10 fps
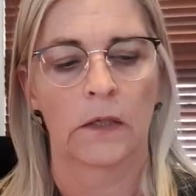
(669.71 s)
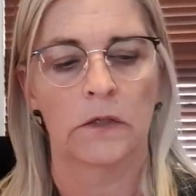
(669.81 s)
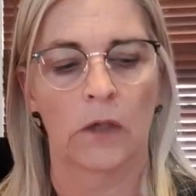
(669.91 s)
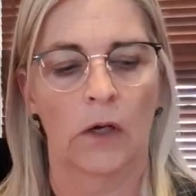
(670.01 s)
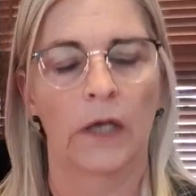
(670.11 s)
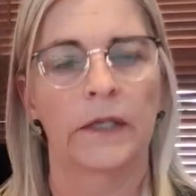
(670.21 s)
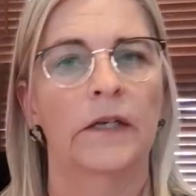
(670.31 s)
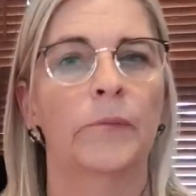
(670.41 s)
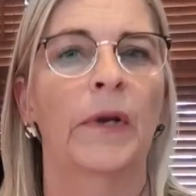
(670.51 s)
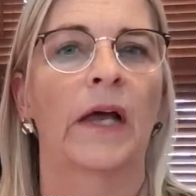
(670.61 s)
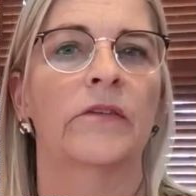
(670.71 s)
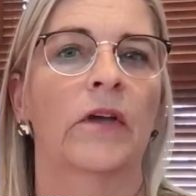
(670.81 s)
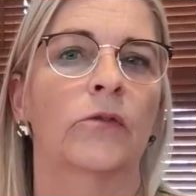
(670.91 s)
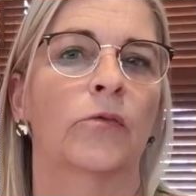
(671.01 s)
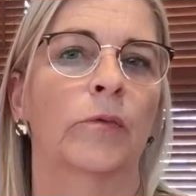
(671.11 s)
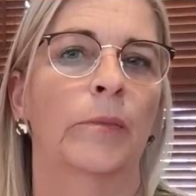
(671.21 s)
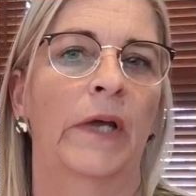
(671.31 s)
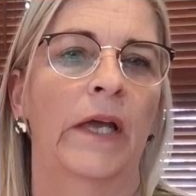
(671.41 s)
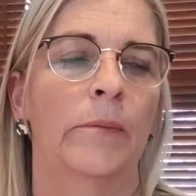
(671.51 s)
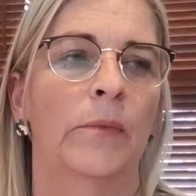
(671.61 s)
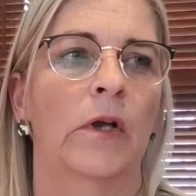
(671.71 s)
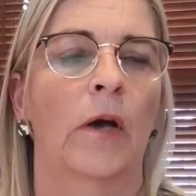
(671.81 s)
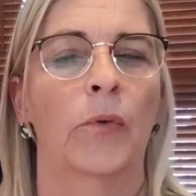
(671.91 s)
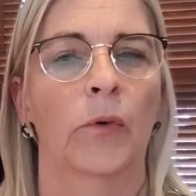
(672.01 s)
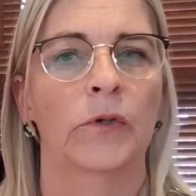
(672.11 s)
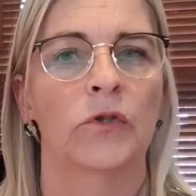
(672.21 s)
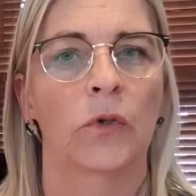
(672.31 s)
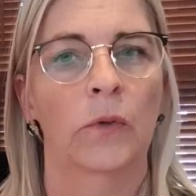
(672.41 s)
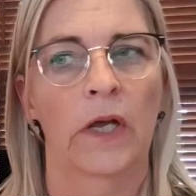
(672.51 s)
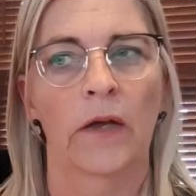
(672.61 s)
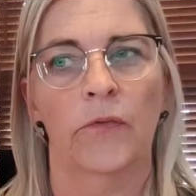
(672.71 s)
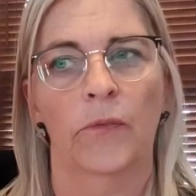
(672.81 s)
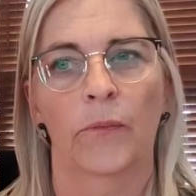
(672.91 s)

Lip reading: So I didn't pass out from the pain, but I probably should have.